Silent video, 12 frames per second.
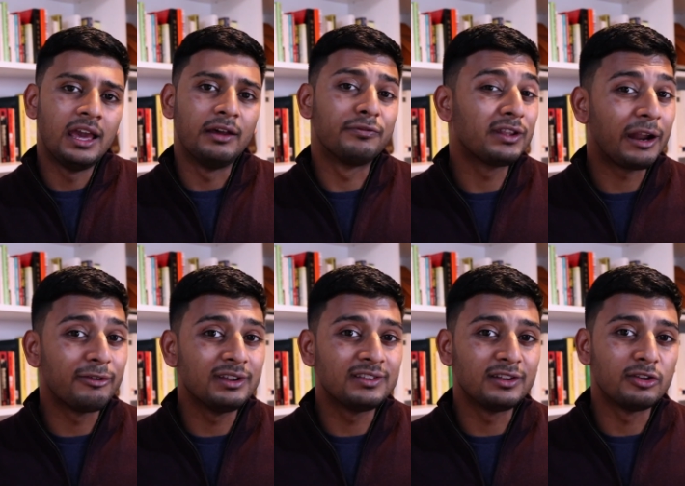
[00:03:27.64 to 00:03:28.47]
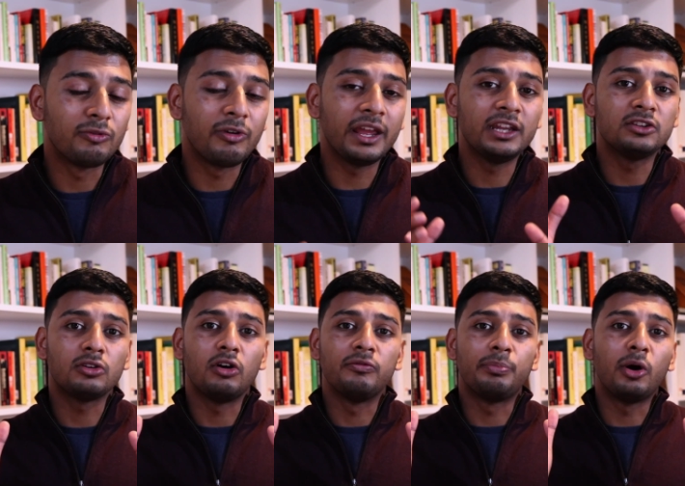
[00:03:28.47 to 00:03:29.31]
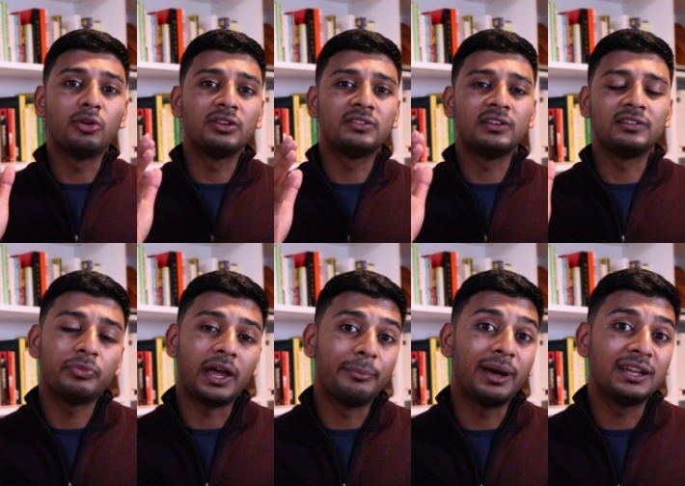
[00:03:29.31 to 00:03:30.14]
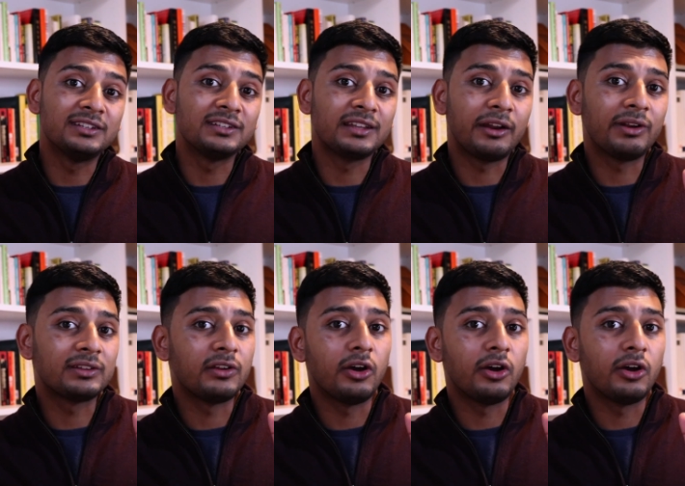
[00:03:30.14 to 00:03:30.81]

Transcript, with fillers: And for that reason, the range of bonuses that a managing director